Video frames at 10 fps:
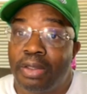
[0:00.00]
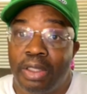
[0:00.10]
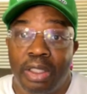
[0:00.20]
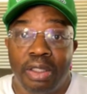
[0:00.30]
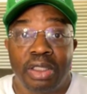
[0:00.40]

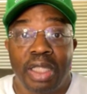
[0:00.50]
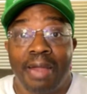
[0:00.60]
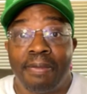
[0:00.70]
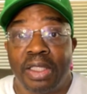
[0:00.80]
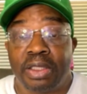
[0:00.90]
Others
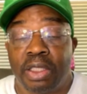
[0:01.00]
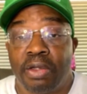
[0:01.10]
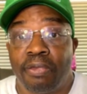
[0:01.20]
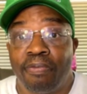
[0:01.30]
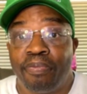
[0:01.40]
like
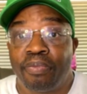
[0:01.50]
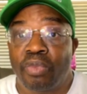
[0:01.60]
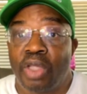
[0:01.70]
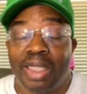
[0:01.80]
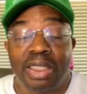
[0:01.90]
myself
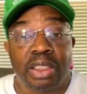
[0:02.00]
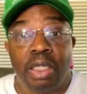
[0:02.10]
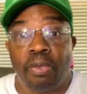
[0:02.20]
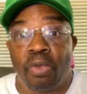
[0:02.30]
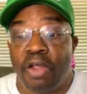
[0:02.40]
had to
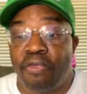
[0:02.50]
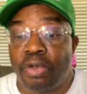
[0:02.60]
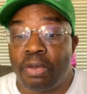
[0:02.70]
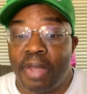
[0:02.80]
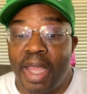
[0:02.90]
step away
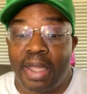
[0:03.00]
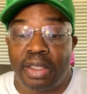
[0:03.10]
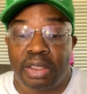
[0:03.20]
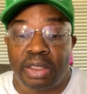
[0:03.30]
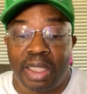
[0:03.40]
from the
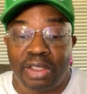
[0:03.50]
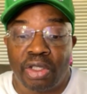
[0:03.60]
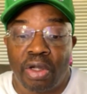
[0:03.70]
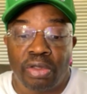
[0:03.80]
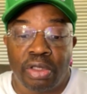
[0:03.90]
madness, and I
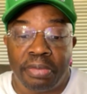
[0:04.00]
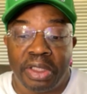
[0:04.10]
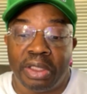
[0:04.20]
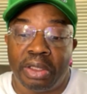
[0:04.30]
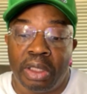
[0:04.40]
chose to
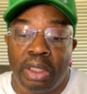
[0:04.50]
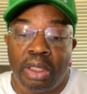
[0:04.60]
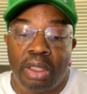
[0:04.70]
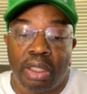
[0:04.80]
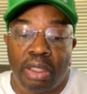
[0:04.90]
be
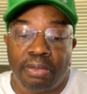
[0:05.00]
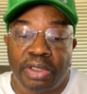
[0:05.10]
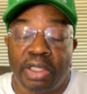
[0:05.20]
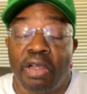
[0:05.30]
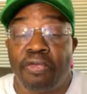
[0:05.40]

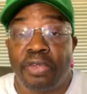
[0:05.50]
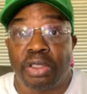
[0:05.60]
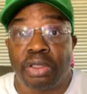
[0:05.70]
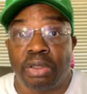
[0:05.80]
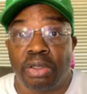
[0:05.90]

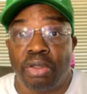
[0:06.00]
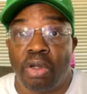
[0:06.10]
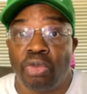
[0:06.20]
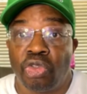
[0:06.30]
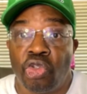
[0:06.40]
selfish and
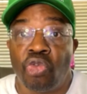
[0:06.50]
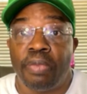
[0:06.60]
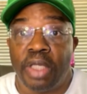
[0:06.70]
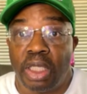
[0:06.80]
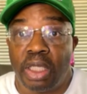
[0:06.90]
do
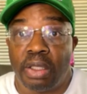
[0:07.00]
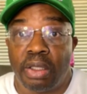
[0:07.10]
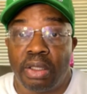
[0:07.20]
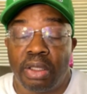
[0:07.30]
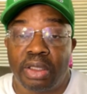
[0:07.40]
me
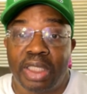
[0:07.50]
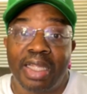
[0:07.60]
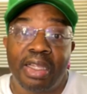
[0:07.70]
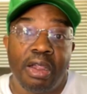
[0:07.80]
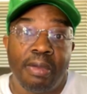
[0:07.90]
and
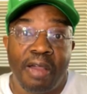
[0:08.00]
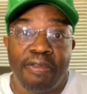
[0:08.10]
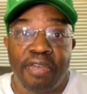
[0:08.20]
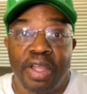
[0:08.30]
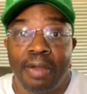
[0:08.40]
take care
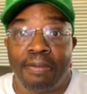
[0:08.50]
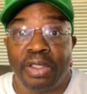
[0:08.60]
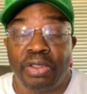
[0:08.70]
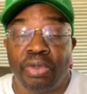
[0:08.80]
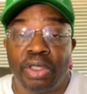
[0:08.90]
family
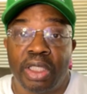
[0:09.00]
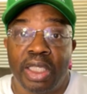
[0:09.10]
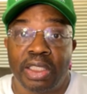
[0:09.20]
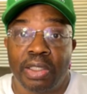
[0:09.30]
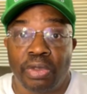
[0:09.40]
and do the
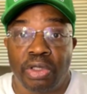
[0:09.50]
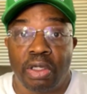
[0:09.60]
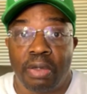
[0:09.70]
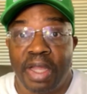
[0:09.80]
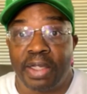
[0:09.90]
things that was
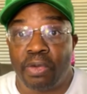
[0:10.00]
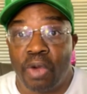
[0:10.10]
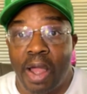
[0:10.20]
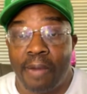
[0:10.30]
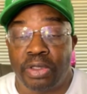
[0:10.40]
going to make it
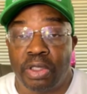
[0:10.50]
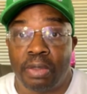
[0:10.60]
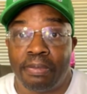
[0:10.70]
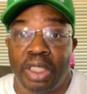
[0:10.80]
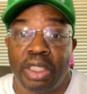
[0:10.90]
where I was going
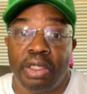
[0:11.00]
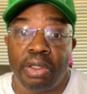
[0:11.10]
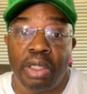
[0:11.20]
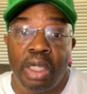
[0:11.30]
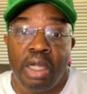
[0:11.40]
to be
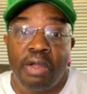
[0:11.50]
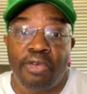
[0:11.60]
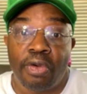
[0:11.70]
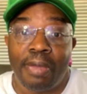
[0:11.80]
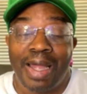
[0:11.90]
here
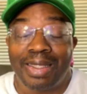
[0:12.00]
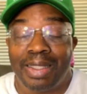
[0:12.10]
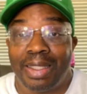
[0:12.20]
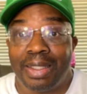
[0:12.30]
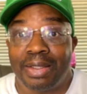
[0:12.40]
for my
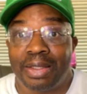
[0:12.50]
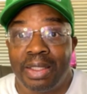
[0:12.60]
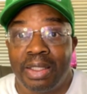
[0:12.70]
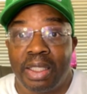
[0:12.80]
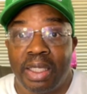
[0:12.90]
kids
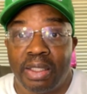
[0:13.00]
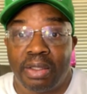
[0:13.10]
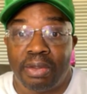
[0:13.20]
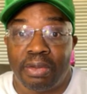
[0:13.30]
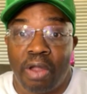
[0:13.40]

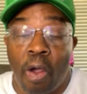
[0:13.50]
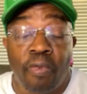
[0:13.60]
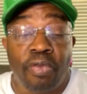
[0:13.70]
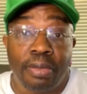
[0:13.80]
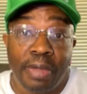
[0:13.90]
and
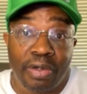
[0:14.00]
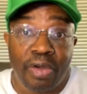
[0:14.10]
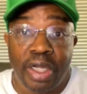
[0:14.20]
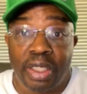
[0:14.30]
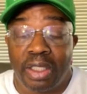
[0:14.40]
hopefully my
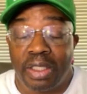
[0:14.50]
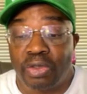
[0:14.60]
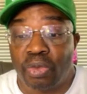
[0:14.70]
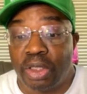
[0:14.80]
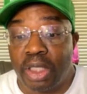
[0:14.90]

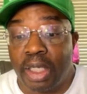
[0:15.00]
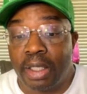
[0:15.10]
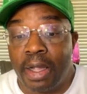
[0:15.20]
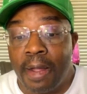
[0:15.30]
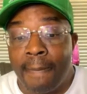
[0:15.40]
grandkids one
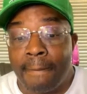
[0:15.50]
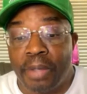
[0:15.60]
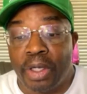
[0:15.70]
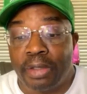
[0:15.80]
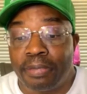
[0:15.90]
day.
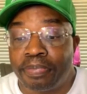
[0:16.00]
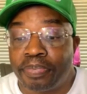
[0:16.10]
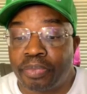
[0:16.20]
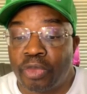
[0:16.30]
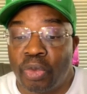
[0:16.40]
But
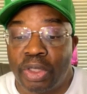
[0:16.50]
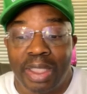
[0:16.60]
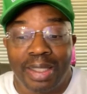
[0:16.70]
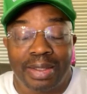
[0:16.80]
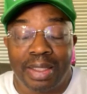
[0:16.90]
with
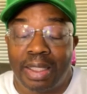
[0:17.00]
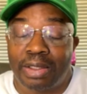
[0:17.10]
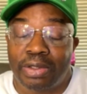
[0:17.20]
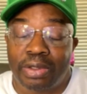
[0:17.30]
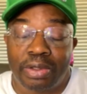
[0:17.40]
that said,
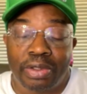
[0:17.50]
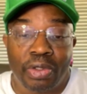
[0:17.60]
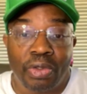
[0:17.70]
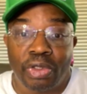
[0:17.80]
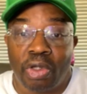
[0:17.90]

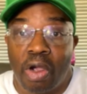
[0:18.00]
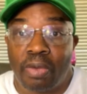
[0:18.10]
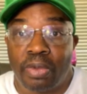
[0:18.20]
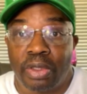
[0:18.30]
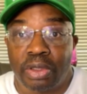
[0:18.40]
Scooter's
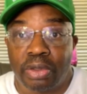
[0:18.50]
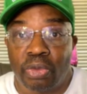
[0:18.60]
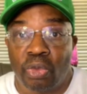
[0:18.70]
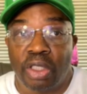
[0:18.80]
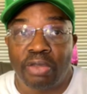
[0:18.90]
heart was
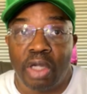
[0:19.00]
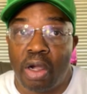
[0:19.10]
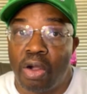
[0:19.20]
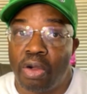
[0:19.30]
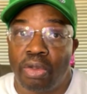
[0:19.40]
one of
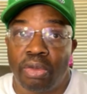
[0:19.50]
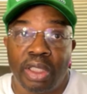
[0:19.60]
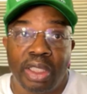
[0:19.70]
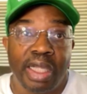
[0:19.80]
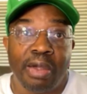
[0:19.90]
gold.
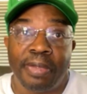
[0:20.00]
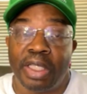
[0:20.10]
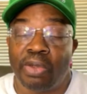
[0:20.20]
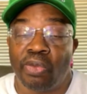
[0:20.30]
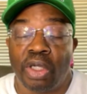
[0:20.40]
He'd help
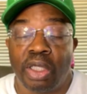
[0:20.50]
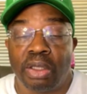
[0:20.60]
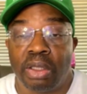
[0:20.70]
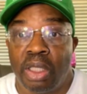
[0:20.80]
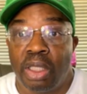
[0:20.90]

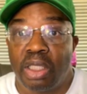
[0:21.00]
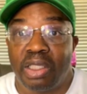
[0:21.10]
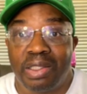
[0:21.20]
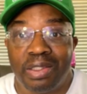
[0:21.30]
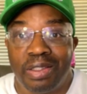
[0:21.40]
anyone
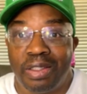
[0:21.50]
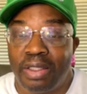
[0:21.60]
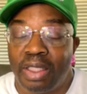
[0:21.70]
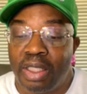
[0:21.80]
he could.